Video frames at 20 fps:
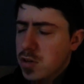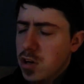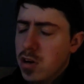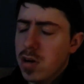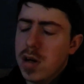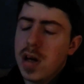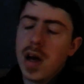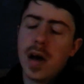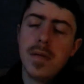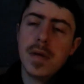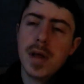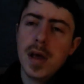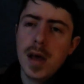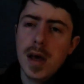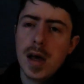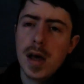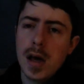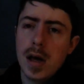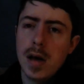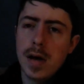
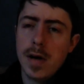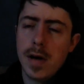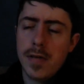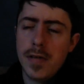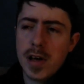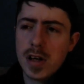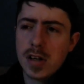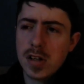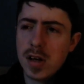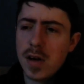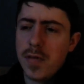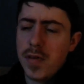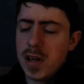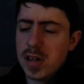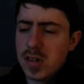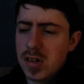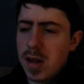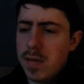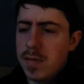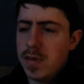
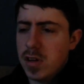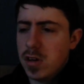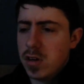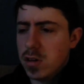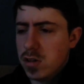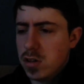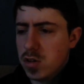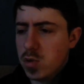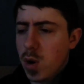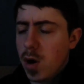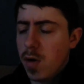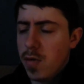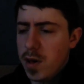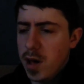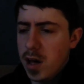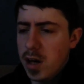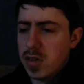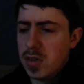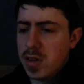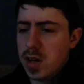it's 11 or 12
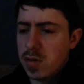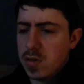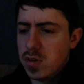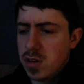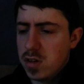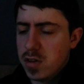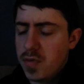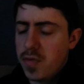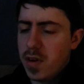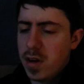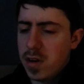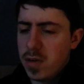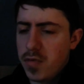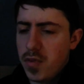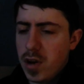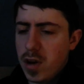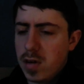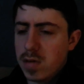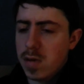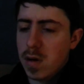years now since the first
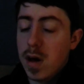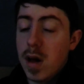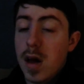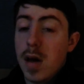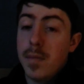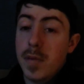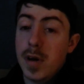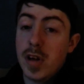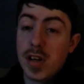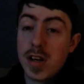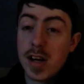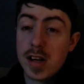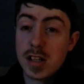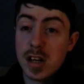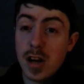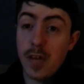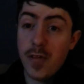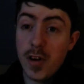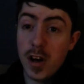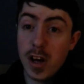video, but it's
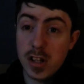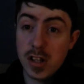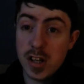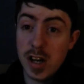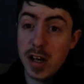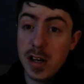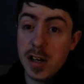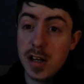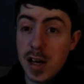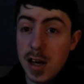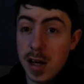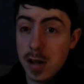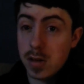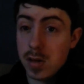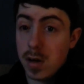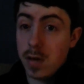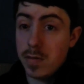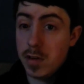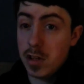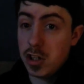actually 13 years
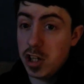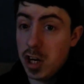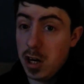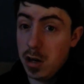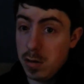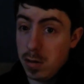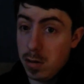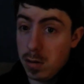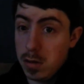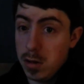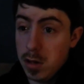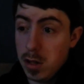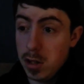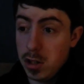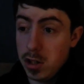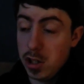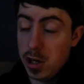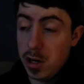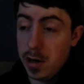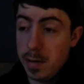of the channel
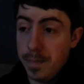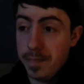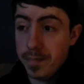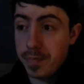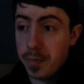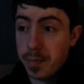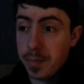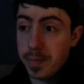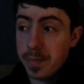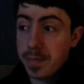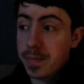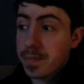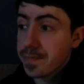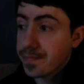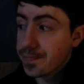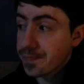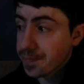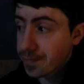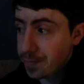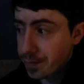this year.
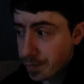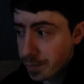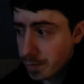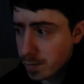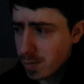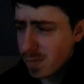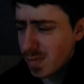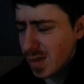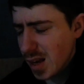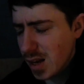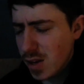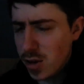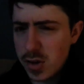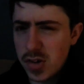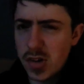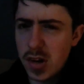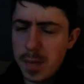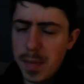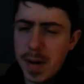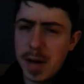I know
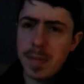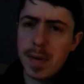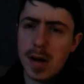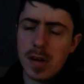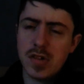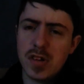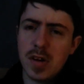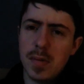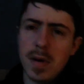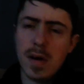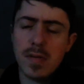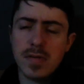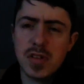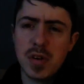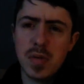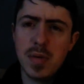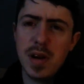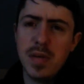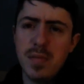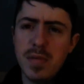it's not a big milestone, but
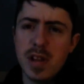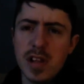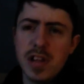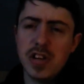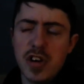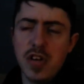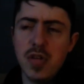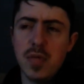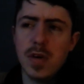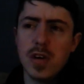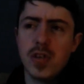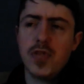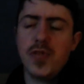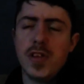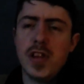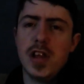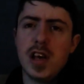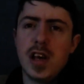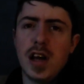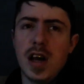obviously we didn't really do much for
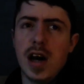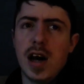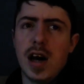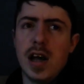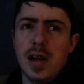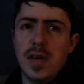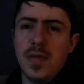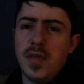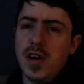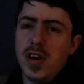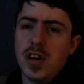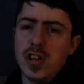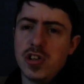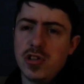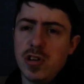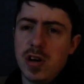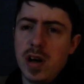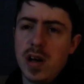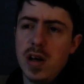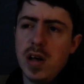the
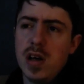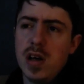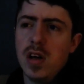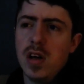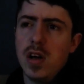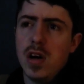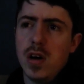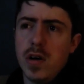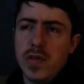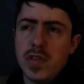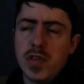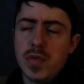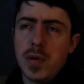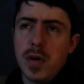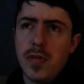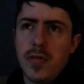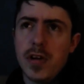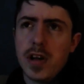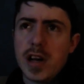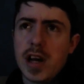anniversary of the
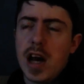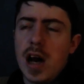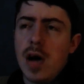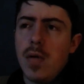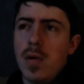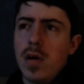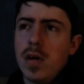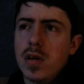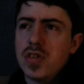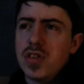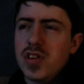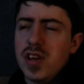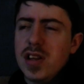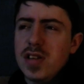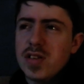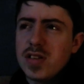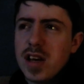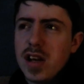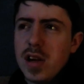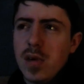Small Funny Guy one, so
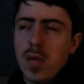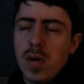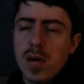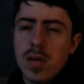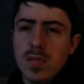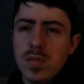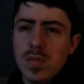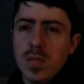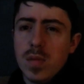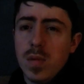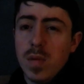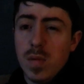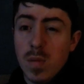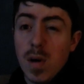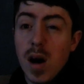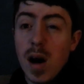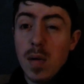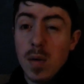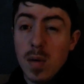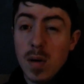that's kind of
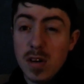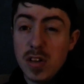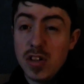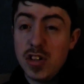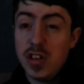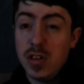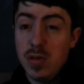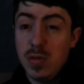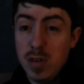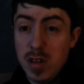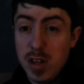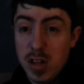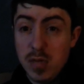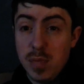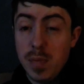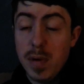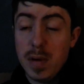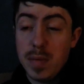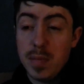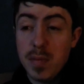why we wanted to do with this
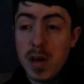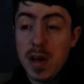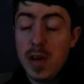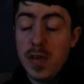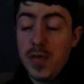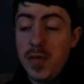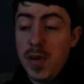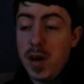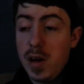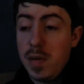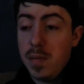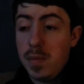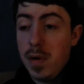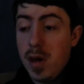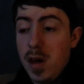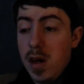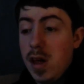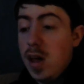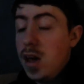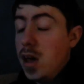big meet thing.
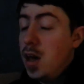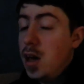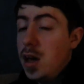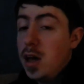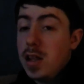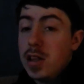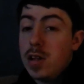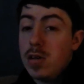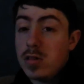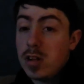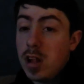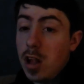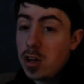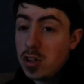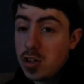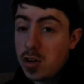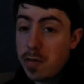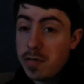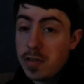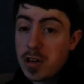But there's a lot of
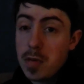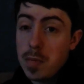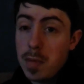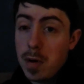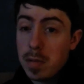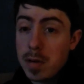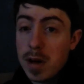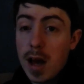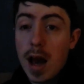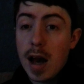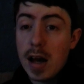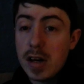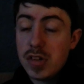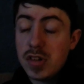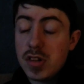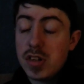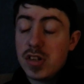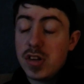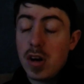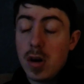stuff to come up,
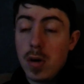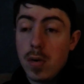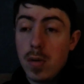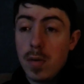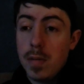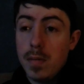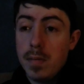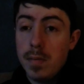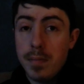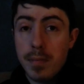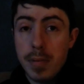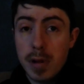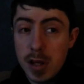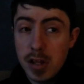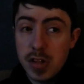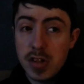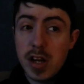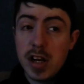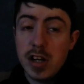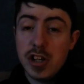guys, so
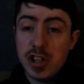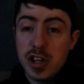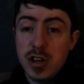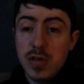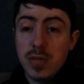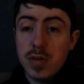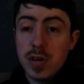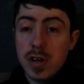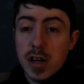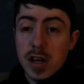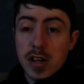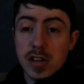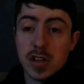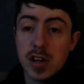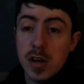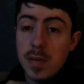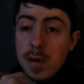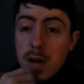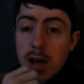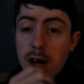please stay tuned. It's
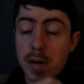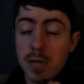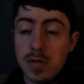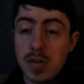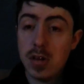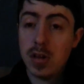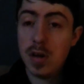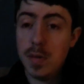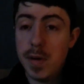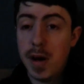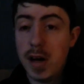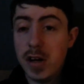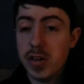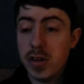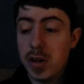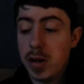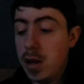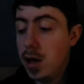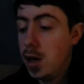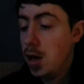going to be absolutely
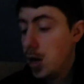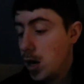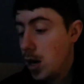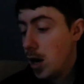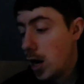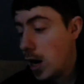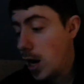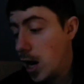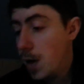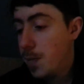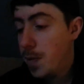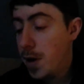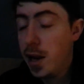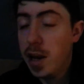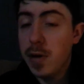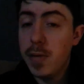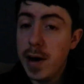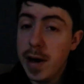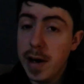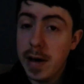amazing. But
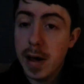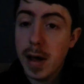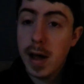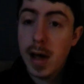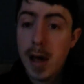anyway,